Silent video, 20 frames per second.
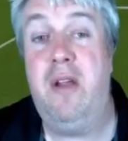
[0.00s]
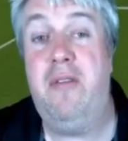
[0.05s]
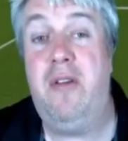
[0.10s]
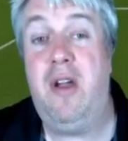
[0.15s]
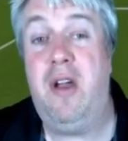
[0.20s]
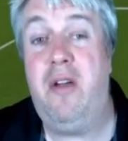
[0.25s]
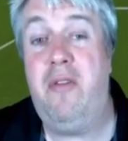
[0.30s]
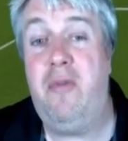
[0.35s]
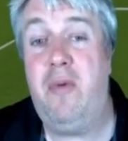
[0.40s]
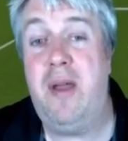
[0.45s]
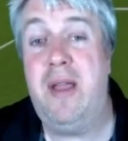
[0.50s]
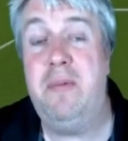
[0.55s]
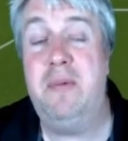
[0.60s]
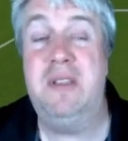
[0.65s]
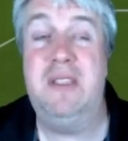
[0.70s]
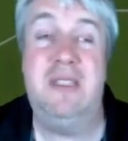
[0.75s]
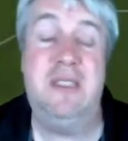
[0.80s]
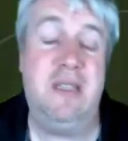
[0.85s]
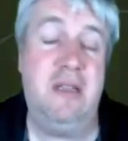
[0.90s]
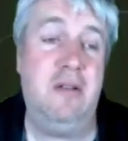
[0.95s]
we're over halfway,
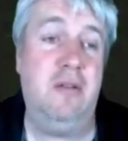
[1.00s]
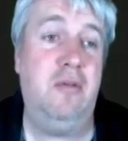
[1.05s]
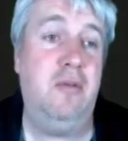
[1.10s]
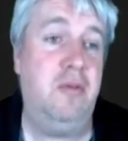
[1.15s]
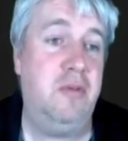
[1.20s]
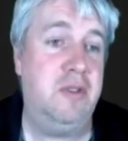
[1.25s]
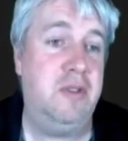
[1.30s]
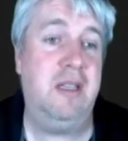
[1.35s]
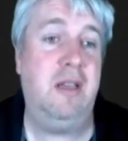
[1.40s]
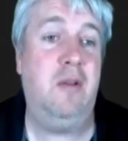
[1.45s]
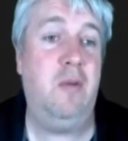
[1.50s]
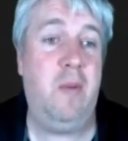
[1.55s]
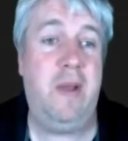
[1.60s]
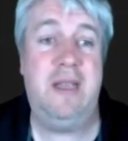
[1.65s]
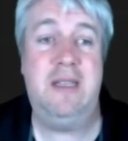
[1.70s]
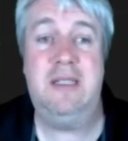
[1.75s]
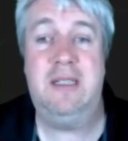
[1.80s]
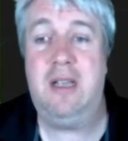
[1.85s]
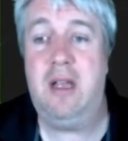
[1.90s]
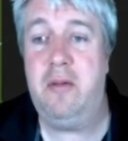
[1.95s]
but still a
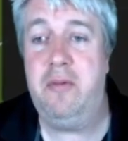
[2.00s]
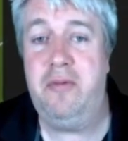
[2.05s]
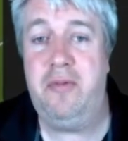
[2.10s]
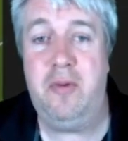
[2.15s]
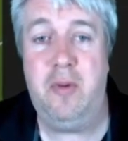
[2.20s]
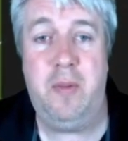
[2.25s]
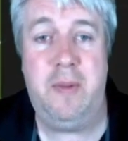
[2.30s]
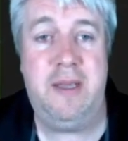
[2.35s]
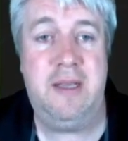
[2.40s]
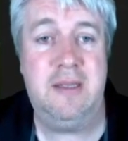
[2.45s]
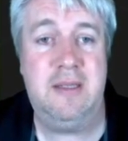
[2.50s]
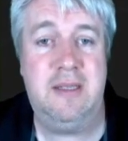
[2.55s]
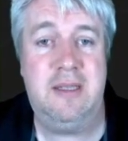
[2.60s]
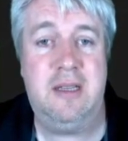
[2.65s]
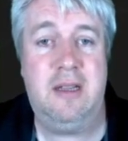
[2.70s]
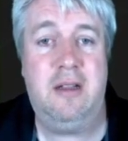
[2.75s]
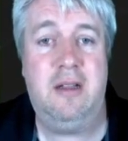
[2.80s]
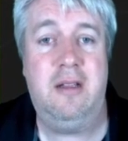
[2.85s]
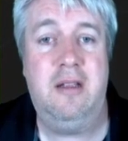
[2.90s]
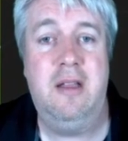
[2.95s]
way to go before we can
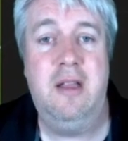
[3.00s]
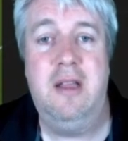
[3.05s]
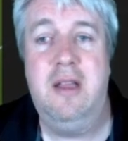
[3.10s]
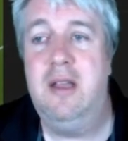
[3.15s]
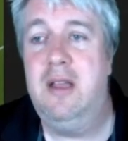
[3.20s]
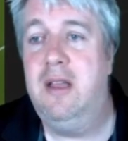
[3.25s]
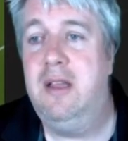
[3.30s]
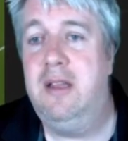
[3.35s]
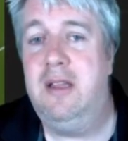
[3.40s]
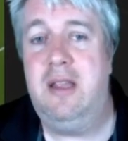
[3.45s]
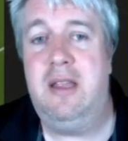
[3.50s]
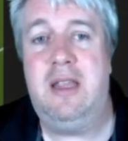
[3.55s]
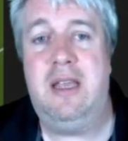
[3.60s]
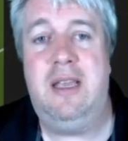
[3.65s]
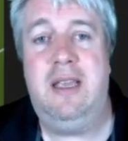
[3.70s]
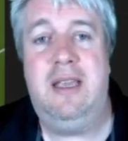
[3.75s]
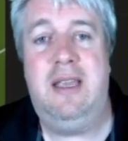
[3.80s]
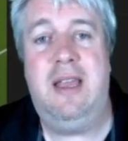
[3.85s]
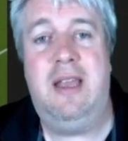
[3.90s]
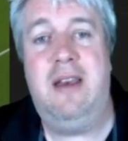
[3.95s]
start
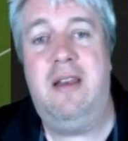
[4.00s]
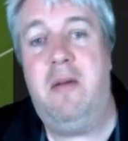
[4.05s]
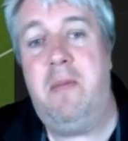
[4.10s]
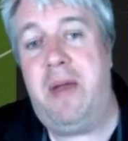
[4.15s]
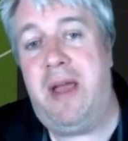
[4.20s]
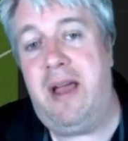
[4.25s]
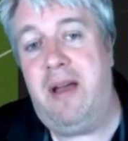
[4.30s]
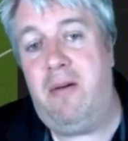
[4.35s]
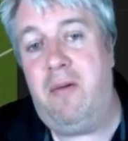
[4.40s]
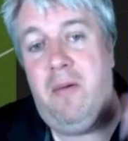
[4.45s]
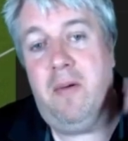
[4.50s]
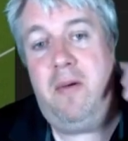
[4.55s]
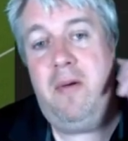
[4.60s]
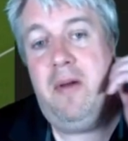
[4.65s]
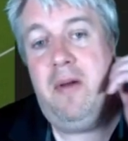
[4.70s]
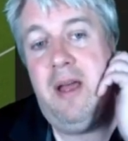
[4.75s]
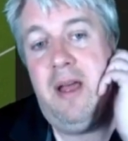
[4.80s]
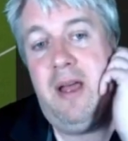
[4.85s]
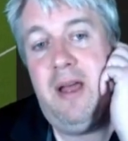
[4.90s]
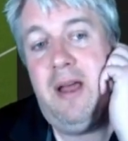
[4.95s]
thinking about
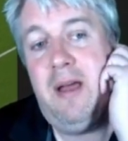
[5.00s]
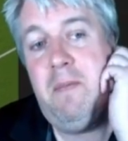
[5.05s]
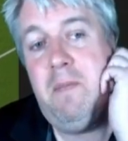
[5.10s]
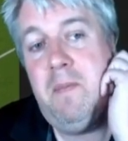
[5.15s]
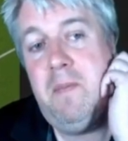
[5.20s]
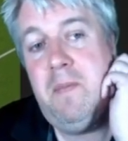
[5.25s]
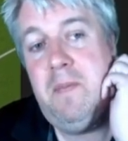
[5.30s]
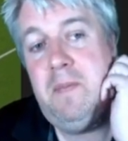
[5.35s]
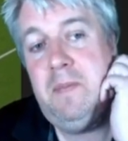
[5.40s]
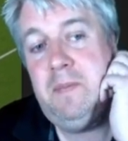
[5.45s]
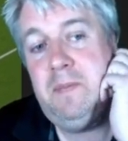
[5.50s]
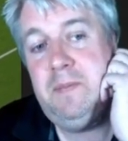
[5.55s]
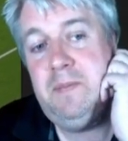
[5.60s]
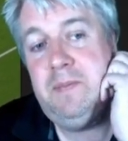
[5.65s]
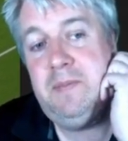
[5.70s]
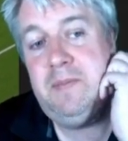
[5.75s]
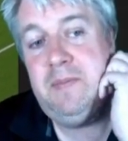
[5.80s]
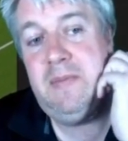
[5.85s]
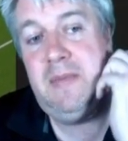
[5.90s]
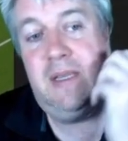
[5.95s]
having
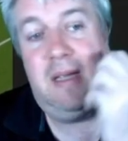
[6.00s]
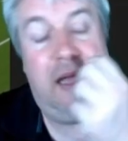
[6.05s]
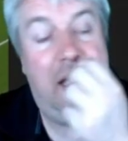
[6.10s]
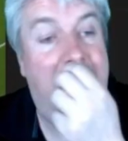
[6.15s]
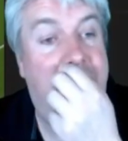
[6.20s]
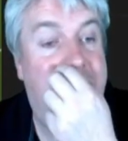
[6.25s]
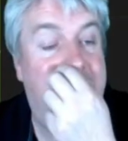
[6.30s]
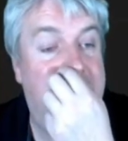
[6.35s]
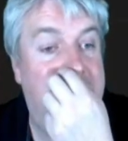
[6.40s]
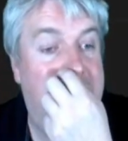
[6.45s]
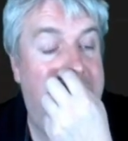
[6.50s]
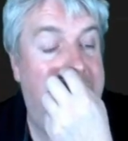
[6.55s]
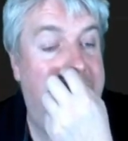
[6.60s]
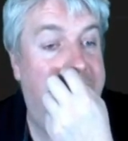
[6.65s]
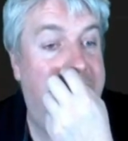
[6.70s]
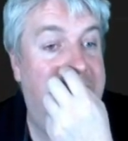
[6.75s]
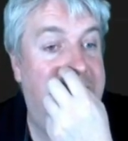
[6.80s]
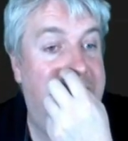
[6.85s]
the